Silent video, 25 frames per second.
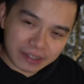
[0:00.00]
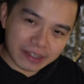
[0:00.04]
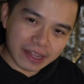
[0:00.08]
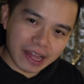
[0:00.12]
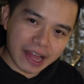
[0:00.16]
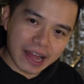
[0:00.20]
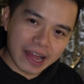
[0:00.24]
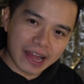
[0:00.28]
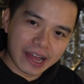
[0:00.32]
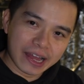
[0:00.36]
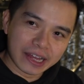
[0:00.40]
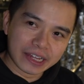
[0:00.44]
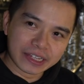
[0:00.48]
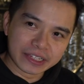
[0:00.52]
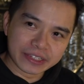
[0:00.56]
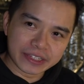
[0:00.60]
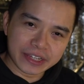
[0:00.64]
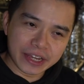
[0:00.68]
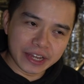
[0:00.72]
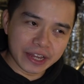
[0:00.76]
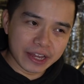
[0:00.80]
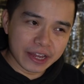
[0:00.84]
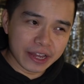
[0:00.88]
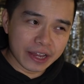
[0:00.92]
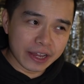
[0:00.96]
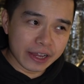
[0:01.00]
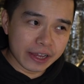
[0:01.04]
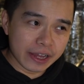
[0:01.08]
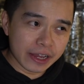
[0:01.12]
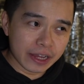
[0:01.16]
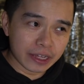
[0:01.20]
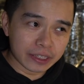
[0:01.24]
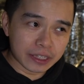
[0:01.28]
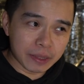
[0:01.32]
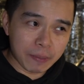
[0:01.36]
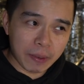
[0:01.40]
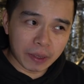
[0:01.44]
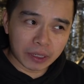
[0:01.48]
and
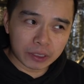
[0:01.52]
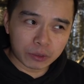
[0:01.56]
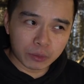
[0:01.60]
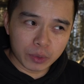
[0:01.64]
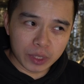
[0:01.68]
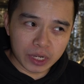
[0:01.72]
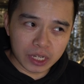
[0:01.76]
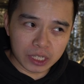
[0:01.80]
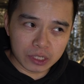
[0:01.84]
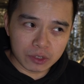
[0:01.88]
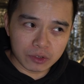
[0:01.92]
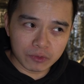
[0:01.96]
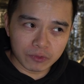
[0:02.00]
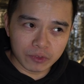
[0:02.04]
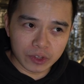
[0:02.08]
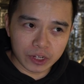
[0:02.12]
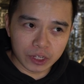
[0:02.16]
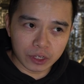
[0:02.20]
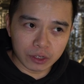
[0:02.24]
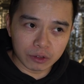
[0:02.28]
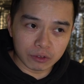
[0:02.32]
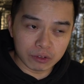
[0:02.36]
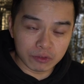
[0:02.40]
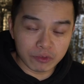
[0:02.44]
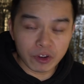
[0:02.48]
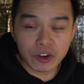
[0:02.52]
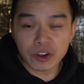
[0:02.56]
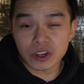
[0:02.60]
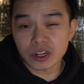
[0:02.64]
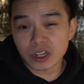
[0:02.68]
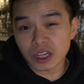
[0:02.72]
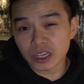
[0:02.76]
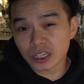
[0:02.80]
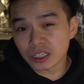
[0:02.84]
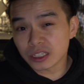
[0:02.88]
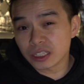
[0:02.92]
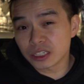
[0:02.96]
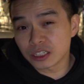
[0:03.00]
depending on when this video is very
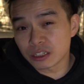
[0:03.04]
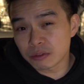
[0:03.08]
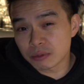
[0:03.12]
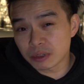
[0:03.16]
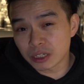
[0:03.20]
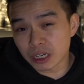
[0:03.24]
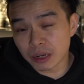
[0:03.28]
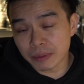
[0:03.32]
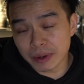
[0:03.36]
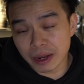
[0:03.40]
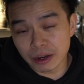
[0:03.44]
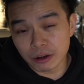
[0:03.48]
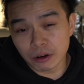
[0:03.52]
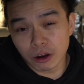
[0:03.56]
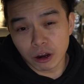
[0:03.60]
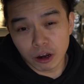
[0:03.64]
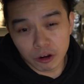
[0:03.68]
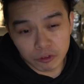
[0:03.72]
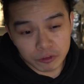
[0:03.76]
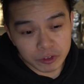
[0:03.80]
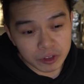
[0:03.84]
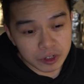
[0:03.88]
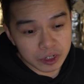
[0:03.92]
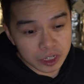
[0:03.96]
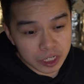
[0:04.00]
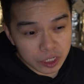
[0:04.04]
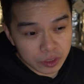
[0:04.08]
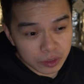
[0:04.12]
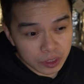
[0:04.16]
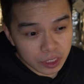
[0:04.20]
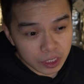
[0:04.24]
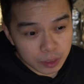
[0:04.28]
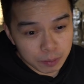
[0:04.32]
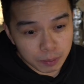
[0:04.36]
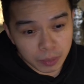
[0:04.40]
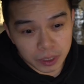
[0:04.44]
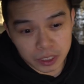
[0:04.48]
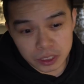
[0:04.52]
likely going to come out after the New
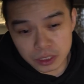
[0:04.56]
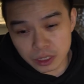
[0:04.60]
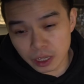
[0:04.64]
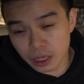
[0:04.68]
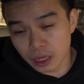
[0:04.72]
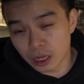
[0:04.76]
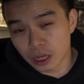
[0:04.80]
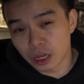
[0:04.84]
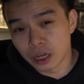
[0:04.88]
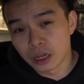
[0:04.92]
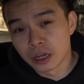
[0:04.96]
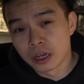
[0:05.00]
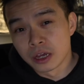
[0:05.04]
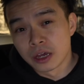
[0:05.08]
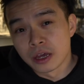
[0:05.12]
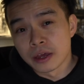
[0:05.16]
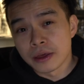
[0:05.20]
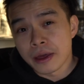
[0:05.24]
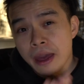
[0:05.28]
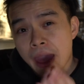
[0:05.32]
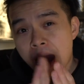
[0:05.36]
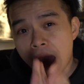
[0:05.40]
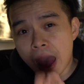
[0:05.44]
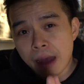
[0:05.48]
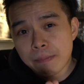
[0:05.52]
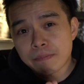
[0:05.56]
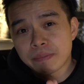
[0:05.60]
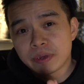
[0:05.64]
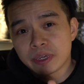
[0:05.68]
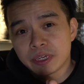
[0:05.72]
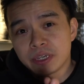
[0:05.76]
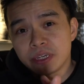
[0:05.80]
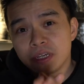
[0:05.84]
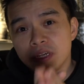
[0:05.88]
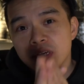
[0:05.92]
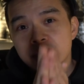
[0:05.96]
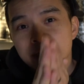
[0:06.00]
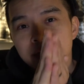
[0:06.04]
Year, but
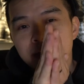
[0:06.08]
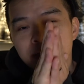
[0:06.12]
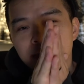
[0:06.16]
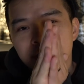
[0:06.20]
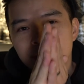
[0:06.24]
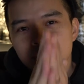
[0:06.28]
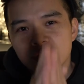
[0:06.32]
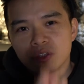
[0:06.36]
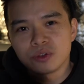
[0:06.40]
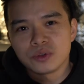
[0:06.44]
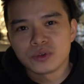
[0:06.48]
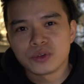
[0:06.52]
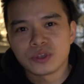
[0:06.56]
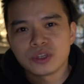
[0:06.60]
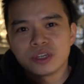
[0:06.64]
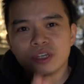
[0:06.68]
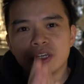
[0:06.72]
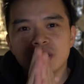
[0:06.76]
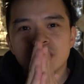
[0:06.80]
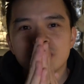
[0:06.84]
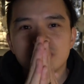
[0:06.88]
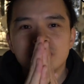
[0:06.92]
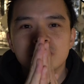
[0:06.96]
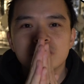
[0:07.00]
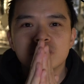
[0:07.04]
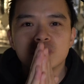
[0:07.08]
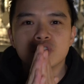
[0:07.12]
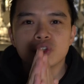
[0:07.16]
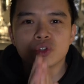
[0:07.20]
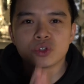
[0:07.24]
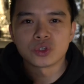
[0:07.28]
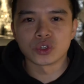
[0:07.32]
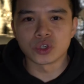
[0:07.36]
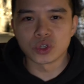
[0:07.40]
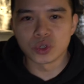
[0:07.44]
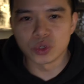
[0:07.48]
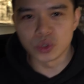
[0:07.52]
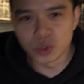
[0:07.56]
Happy New Year to
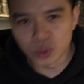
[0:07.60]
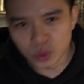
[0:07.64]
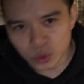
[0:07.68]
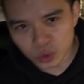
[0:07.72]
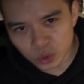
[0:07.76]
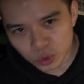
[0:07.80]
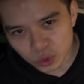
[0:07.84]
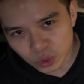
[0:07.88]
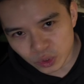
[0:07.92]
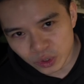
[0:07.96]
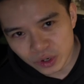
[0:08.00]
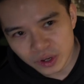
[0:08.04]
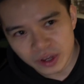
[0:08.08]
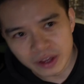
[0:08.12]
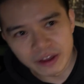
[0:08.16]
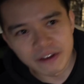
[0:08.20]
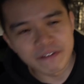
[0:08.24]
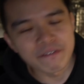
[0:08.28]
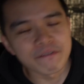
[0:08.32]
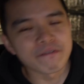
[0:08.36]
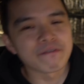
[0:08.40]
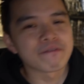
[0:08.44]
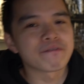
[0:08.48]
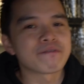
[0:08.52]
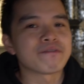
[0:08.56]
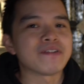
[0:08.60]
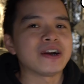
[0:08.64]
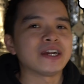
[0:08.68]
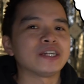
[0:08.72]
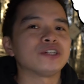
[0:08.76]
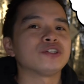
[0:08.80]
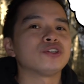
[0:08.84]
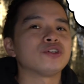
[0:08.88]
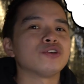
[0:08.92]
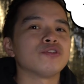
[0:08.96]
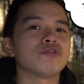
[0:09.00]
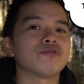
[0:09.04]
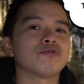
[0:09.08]
you all.
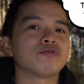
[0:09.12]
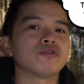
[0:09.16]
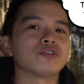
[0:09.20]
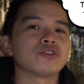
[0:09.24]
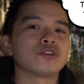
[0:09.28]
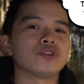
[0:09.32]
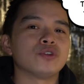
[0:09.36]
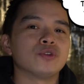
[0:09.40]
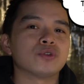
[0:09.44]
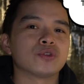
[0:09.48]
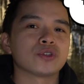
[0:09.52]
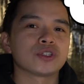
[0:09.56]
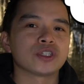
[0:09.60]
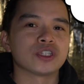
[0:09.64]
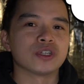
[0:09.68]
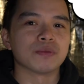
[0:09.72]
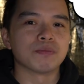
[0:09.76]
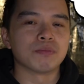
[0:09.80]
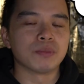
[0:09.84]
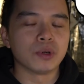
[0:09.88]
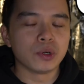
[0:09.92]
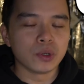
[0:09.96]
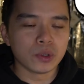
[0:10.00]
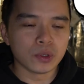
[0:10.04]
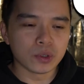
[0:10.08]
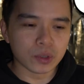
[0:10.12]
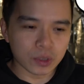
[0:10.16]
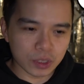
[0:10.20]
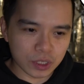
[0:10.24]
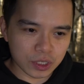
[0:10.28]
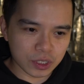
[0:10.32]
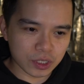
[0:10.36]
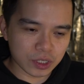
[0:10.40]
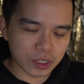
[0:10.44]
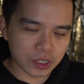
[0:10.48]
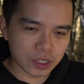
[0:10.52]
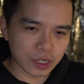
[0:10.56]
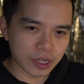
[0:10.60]
Thank you for your
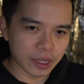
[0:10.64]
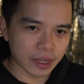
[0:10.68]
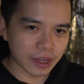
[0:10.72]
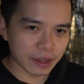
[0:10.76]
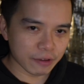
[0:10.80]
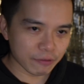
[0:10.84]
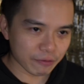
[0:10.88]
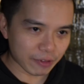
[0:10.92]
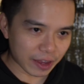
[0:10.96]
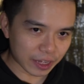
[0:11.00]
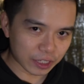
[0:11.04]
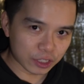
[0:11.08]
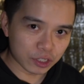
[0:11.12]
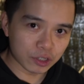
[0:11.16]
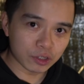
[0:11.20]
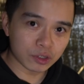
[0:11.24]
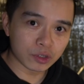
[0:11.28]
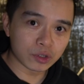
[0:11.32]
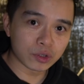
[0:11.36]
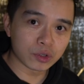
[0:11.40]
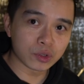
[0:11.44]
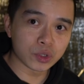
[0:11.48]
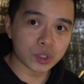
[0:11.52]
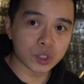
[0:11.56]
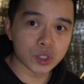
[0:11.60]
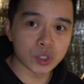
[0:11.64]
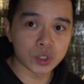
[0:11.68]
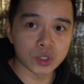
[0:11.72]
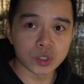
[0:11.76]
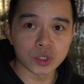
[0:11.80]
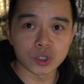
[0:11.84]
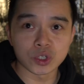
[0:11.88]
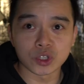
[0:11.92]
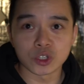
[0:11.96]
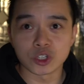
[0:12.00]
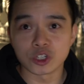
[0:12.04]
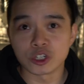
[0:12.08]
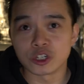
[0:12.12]
support. Thank you
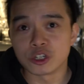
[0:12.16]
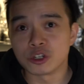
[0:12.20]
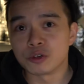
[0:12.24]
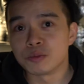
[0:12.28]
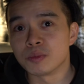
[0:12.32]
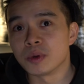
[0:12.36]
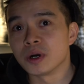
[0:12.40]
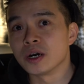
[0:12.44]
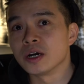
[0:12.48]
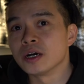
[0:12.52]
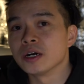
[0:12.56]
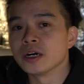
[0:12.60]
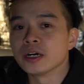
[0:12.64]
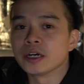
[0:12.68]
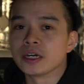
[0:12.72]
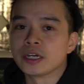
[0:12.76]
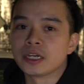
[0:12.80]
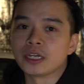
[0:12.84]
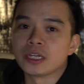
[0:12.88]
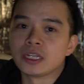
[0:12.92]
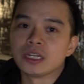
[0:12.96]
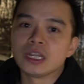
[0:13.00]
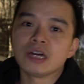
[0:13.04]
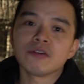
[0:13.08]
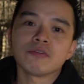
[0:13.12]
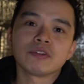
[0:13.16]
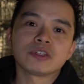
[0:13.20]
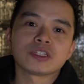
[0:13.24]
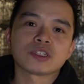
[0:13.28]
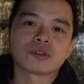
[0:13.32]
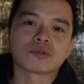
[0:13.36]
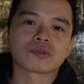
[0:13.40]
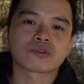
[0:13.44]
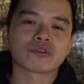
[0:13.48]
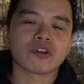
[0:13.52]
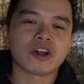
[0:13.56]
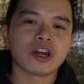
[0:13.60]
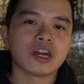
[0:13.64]
to my lovely
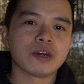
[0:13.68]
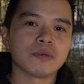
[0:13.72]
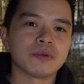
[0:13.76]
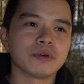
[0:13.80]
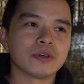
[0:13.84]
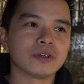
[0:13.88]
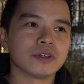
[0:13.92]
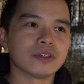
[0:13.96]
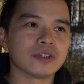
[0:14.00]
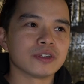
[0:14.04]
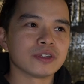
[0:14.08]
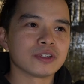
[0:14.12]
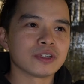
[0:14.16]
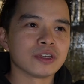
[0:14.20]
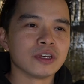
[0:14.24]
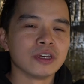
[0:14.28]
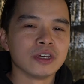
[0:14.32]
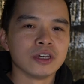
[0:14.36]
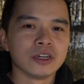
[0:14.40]
subscribers